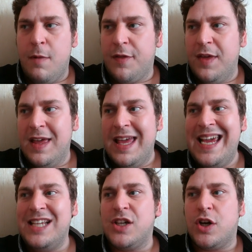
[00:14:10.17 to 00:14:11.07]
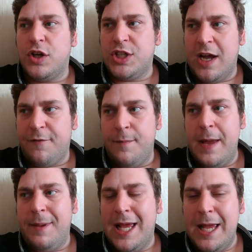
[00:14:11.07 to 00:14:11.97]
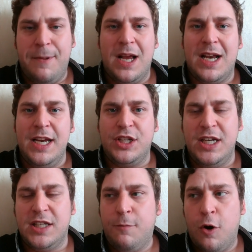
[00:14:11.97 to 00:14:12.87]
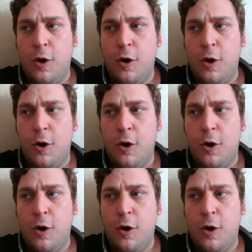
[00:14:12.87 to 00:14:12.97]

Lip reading: I think he's a good shout for maybe keeping a clean sheet tomorrow.